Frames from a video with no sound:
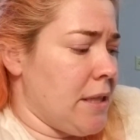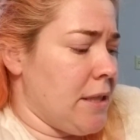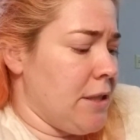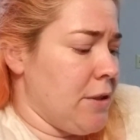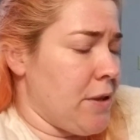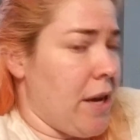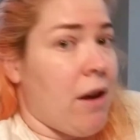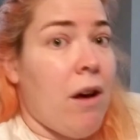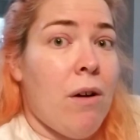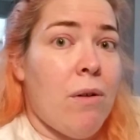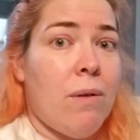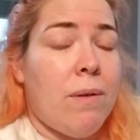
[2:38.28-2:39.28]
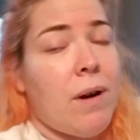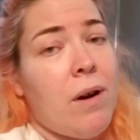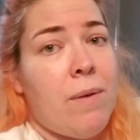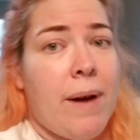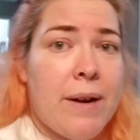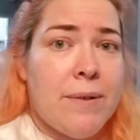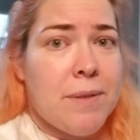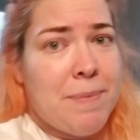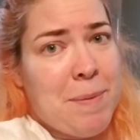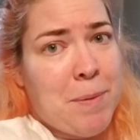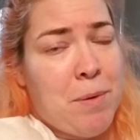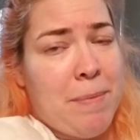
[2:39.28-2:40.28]
she was like, oh, I know some
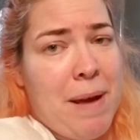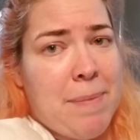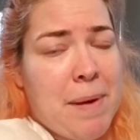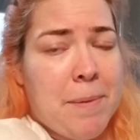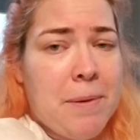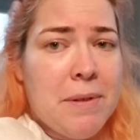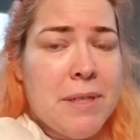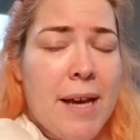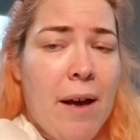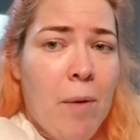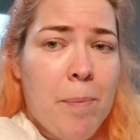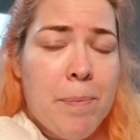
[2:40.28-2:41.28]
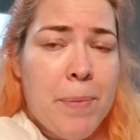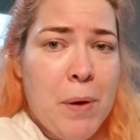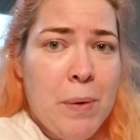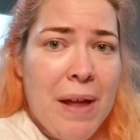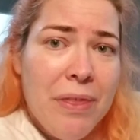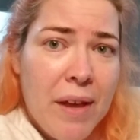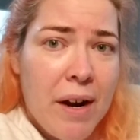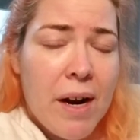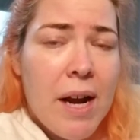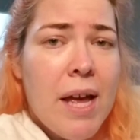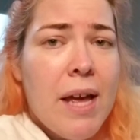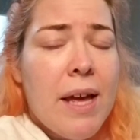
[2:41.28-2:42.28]
people who might be able to help you get there.
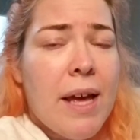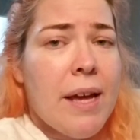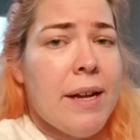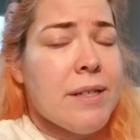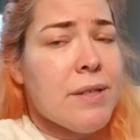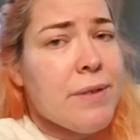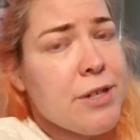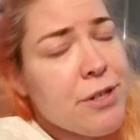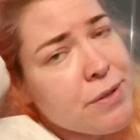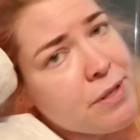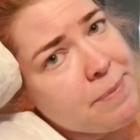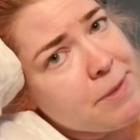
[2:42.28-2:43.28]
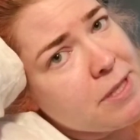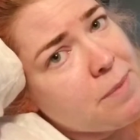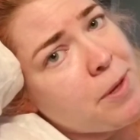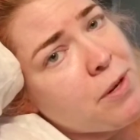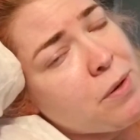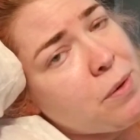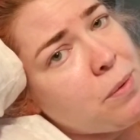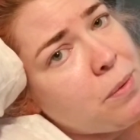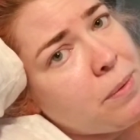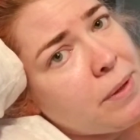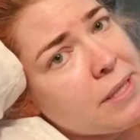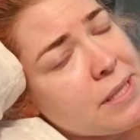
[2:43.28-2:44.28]
And so introduced him to someone
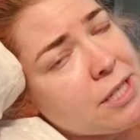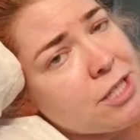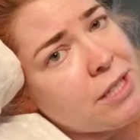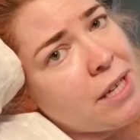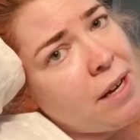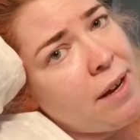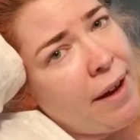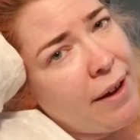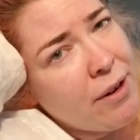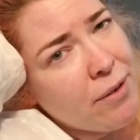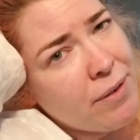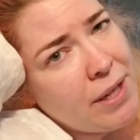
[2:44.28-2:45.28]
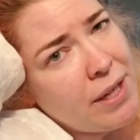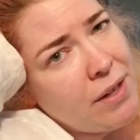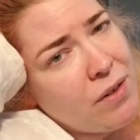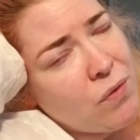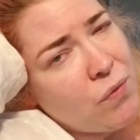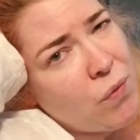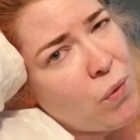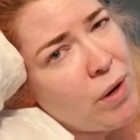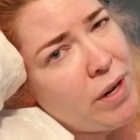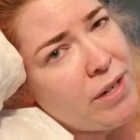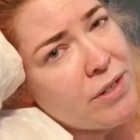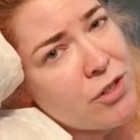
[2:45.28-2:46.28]
who is actually hiring for
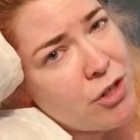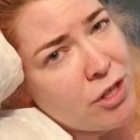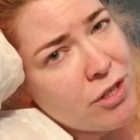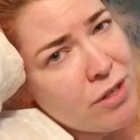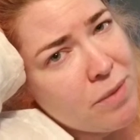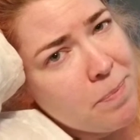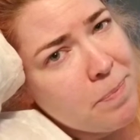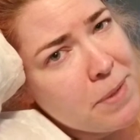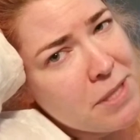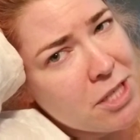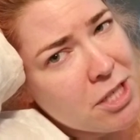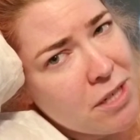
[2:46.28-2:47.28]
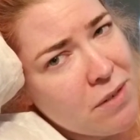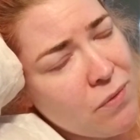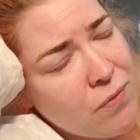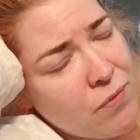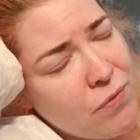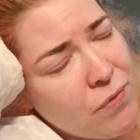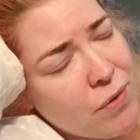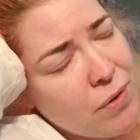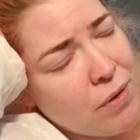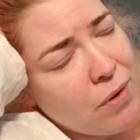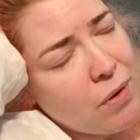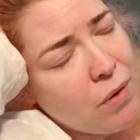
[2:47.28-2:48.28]
an instructor position
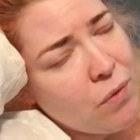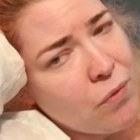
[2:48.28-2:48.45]
for